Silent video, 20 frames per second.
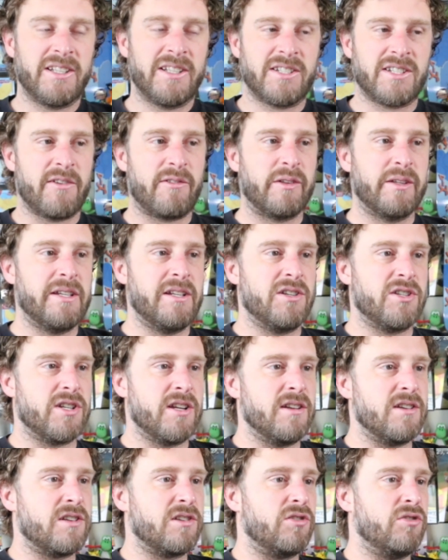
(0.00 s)
Definitely in
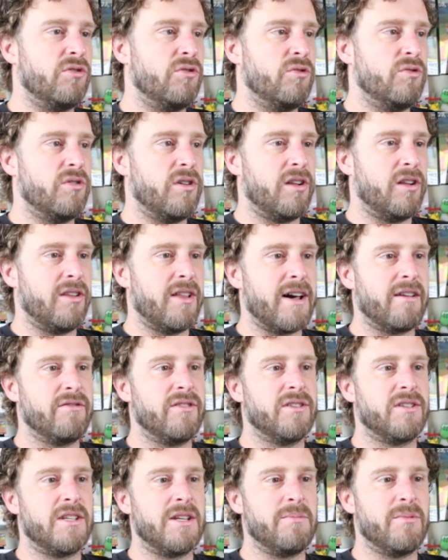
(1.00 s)
Gen 2, a lot of the
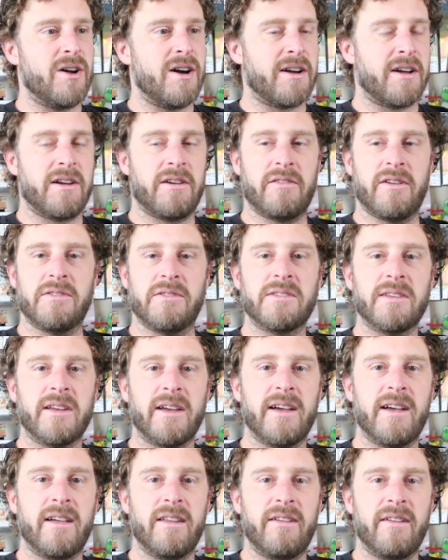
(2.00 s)
Team Rocket grunts
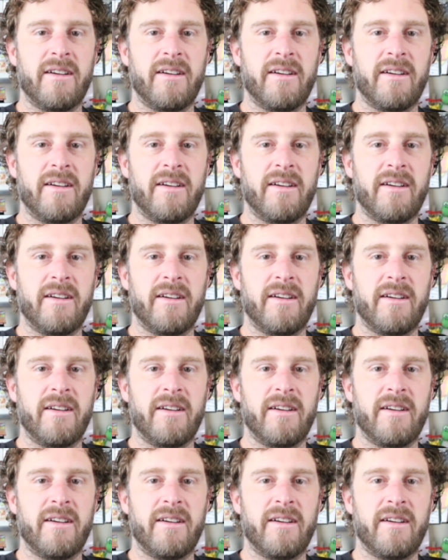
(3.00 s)
had